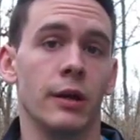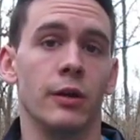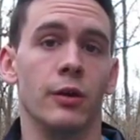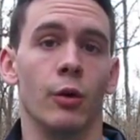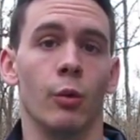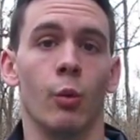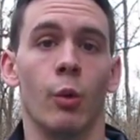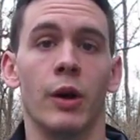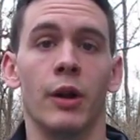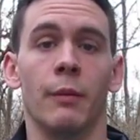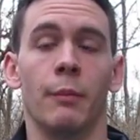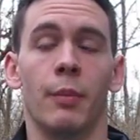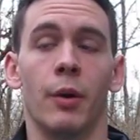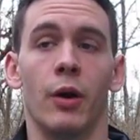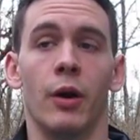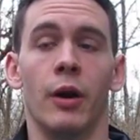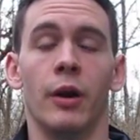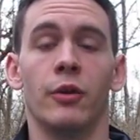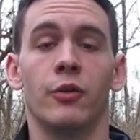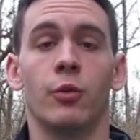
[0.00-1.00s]
you're wanting to
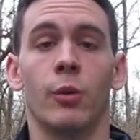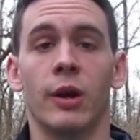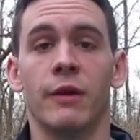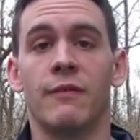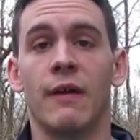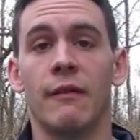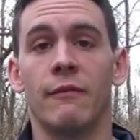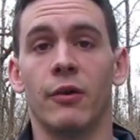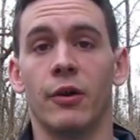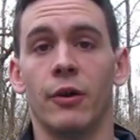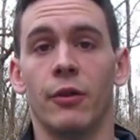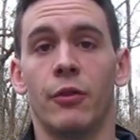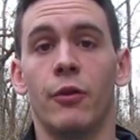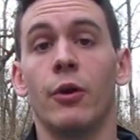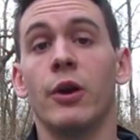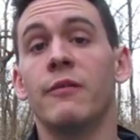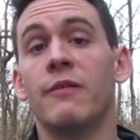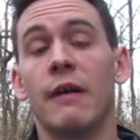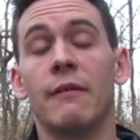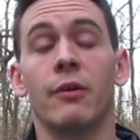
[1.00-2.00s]
burn
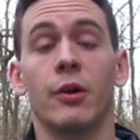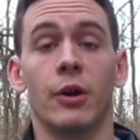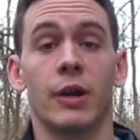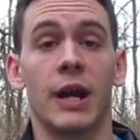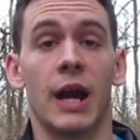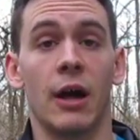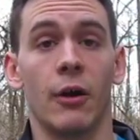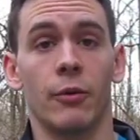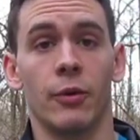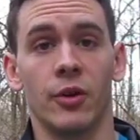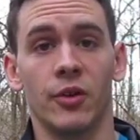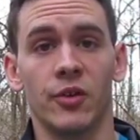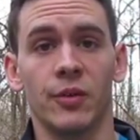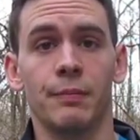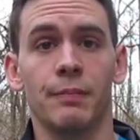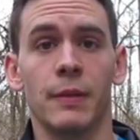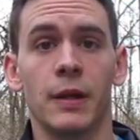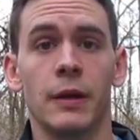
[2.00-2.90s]
3,500 calories.